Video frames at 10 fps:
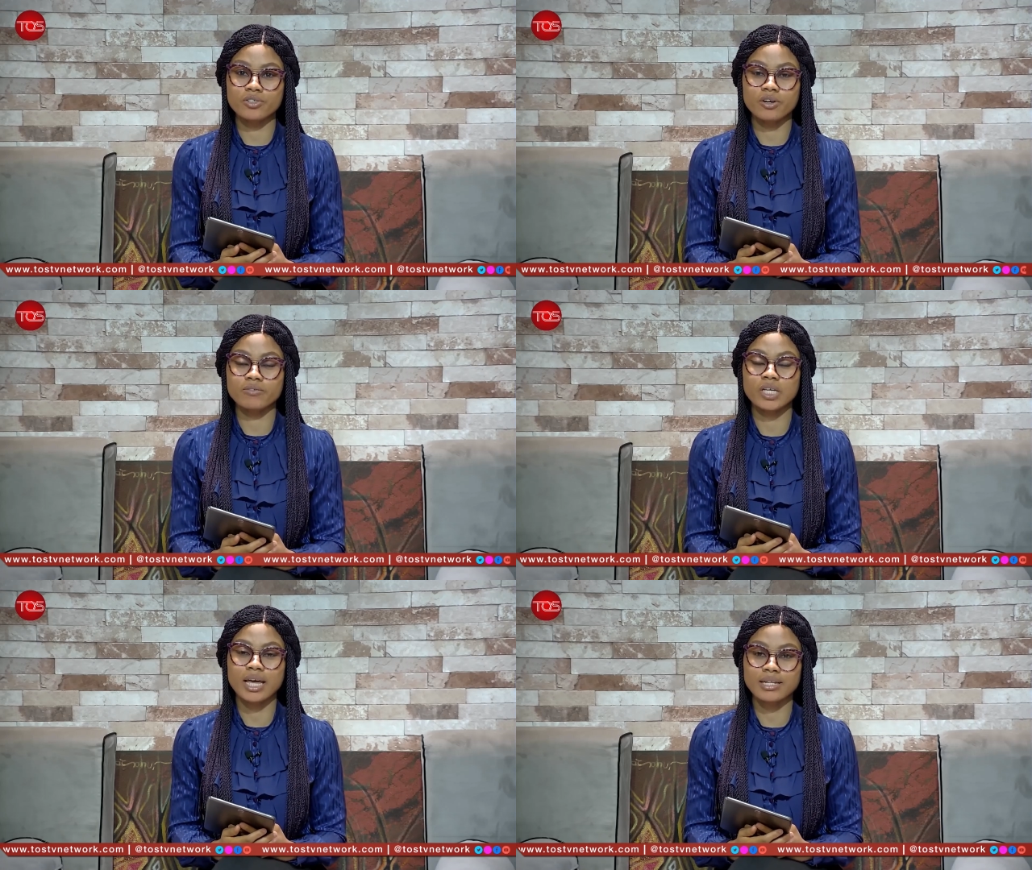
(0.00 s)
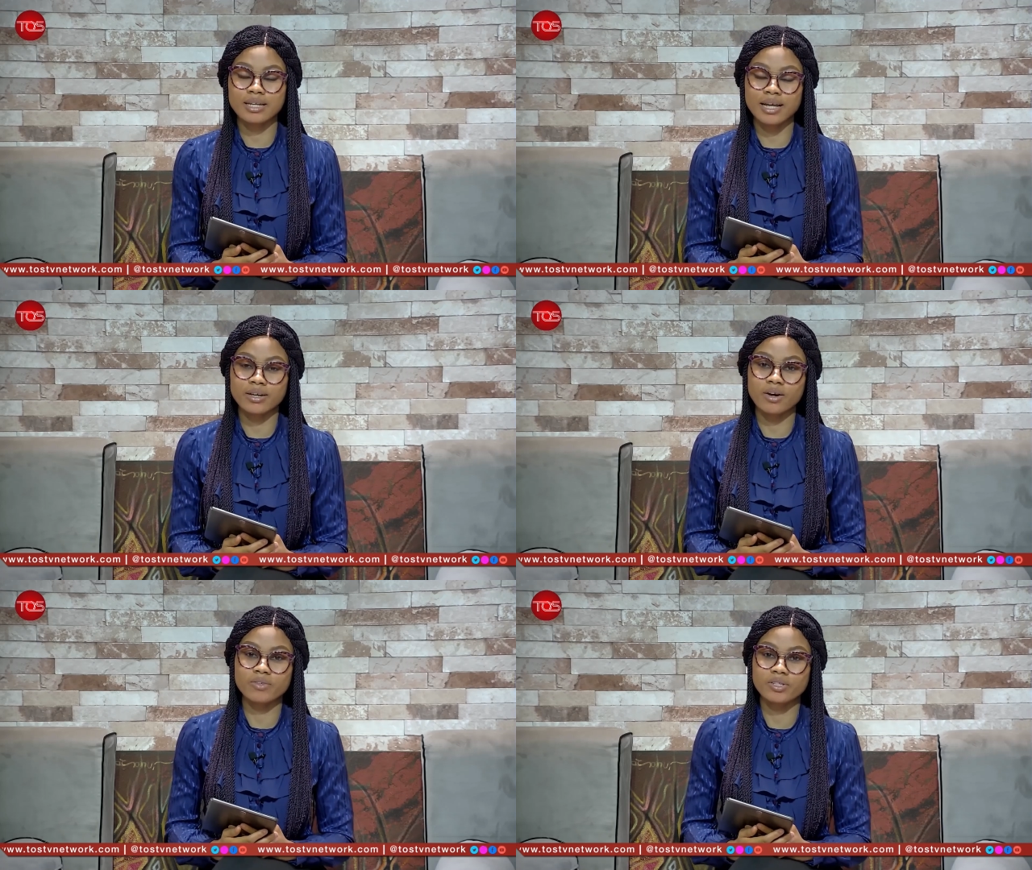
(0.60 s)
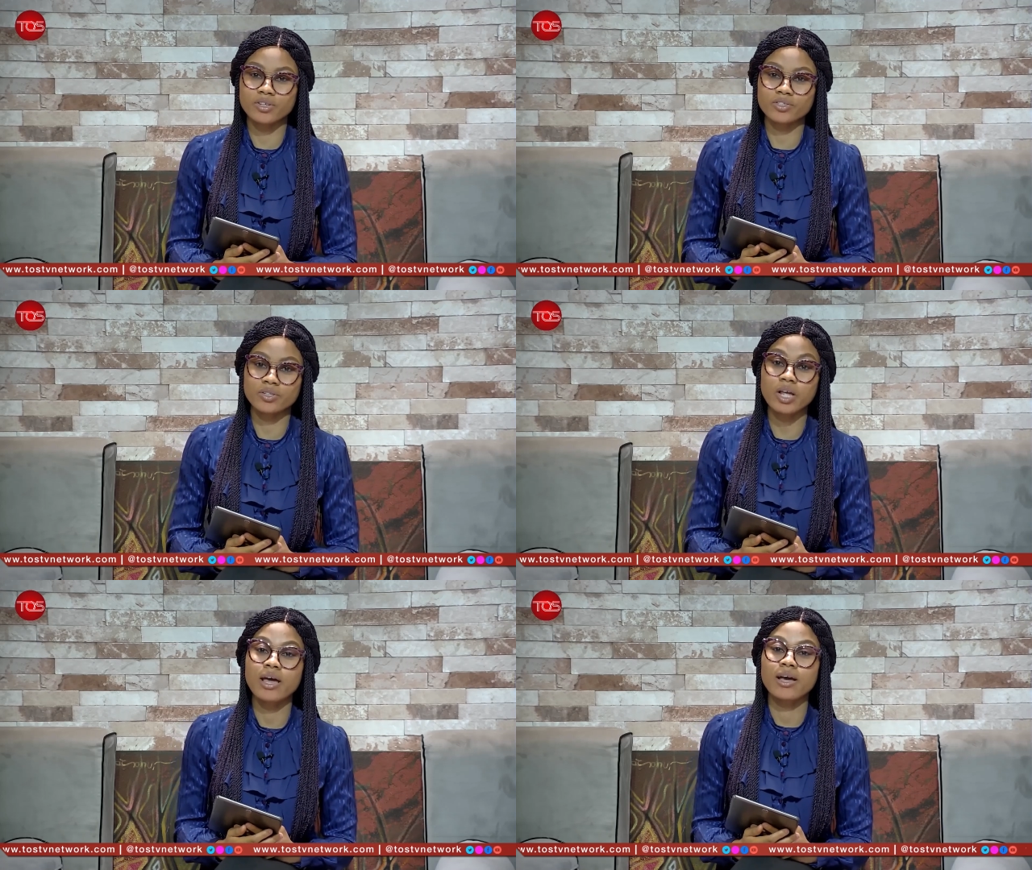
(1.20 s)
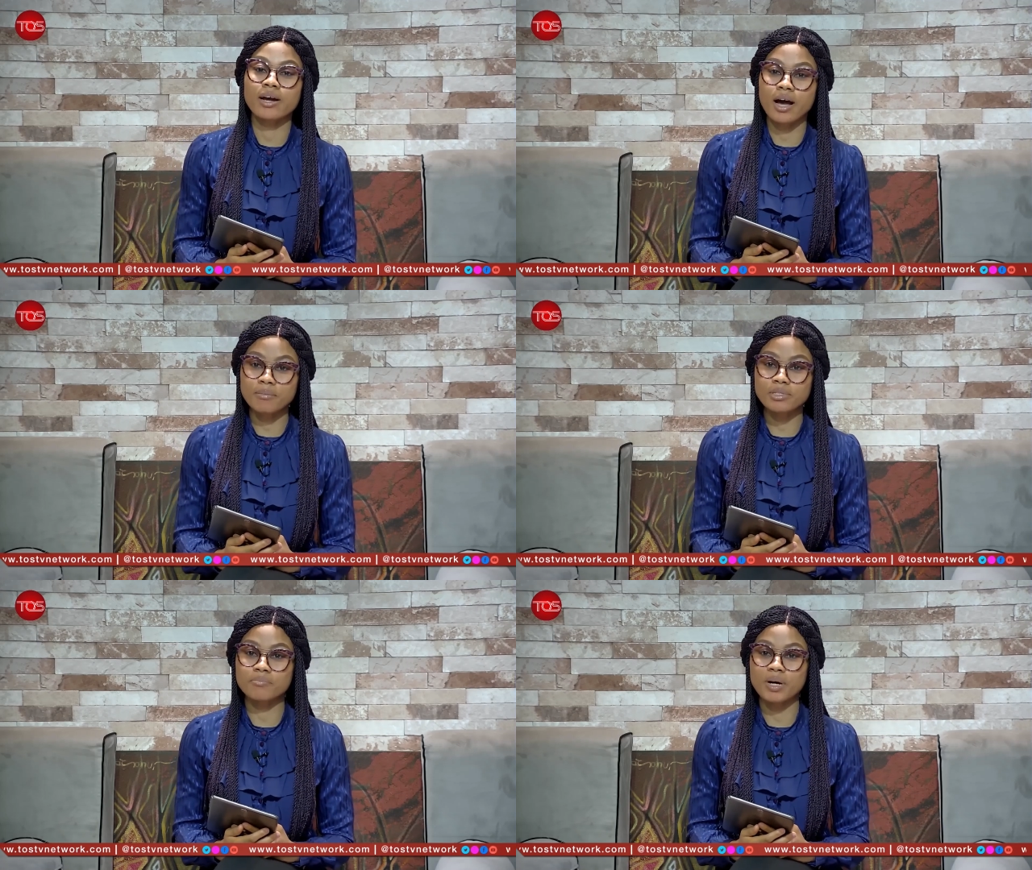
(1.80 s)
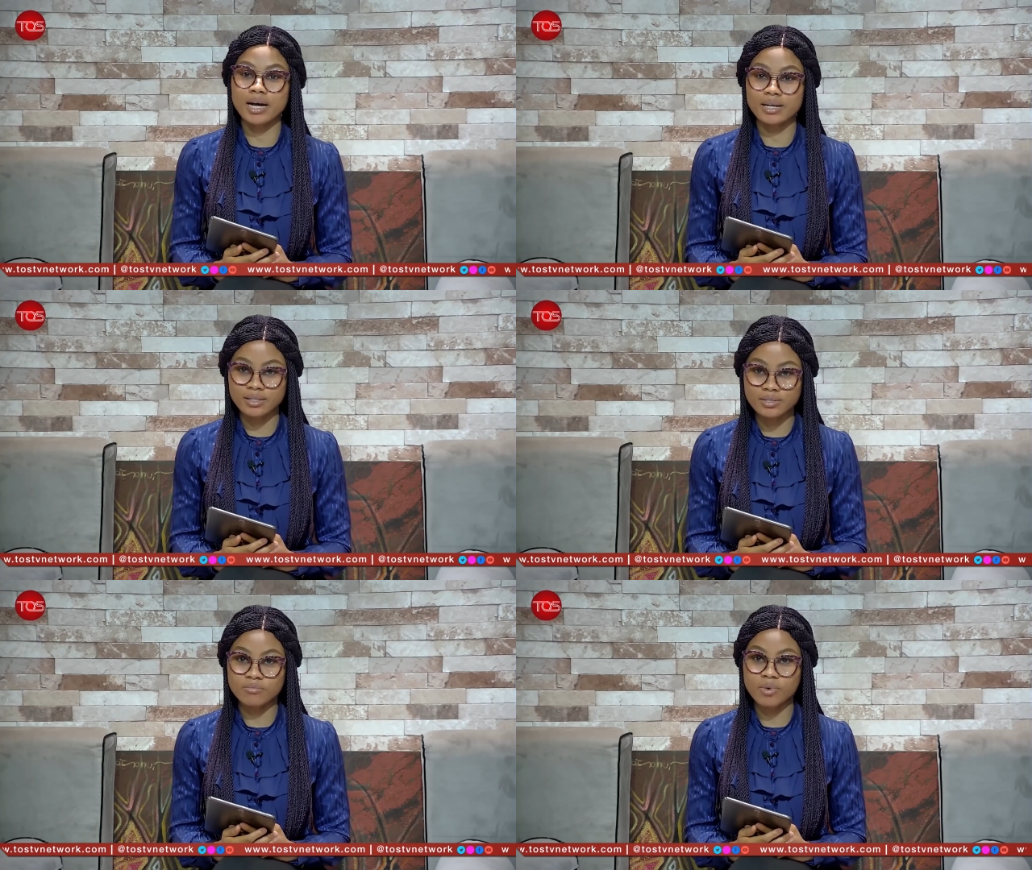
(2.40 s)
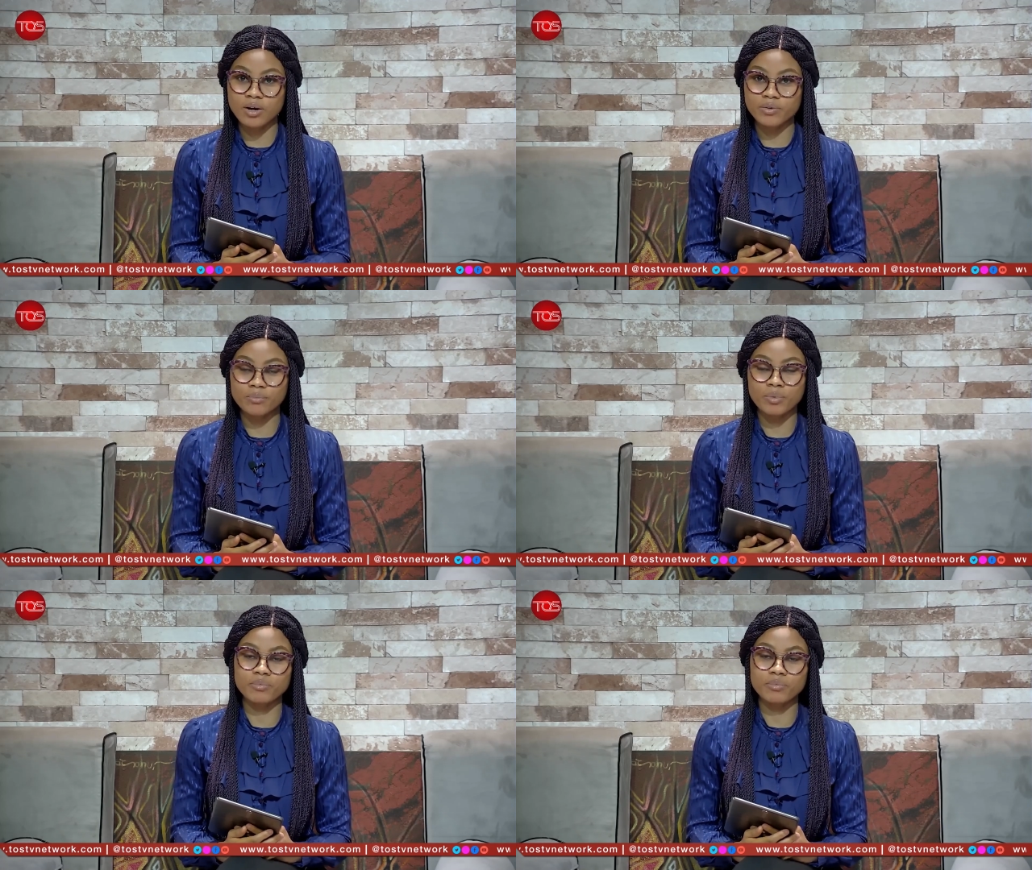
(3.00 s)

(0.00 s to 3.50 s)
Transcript: Do not forget that The Conversation comes back tomorrow. But